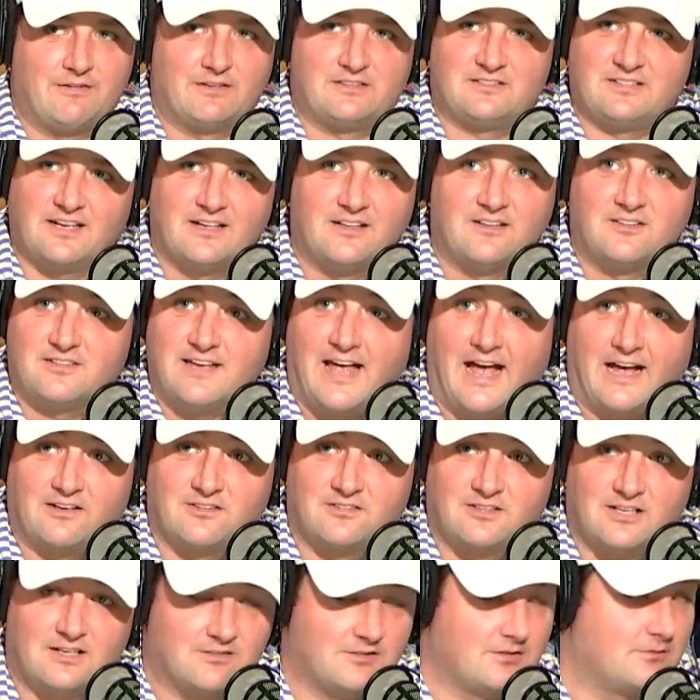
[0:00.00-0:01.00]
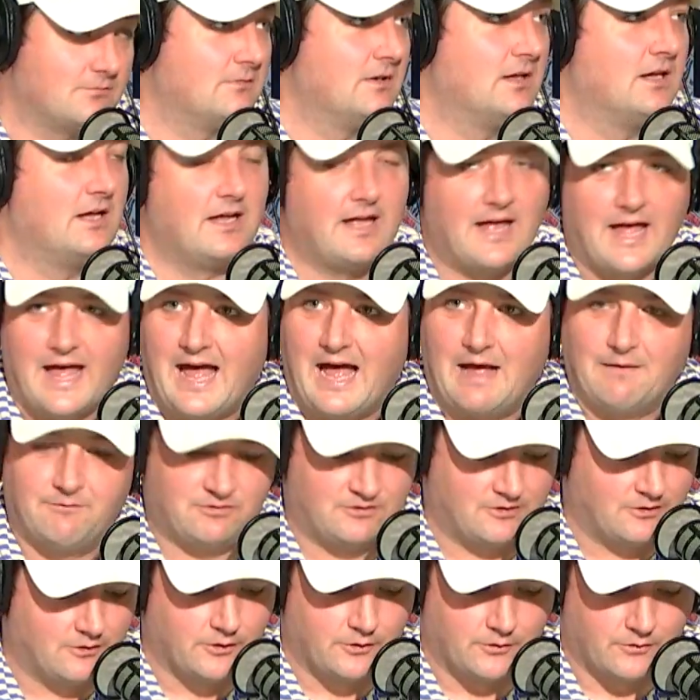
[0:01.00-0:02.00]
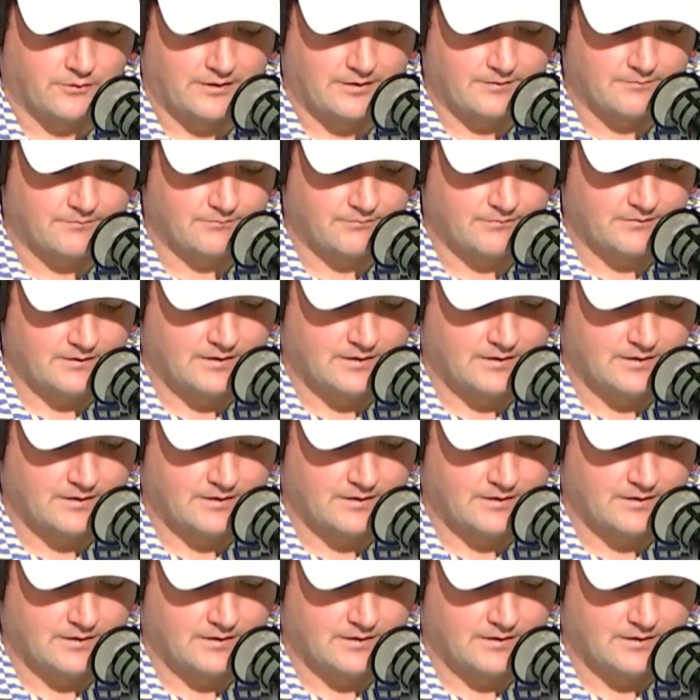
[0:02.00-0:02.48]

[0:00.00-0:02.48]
have a ten-sack season? Absolutely.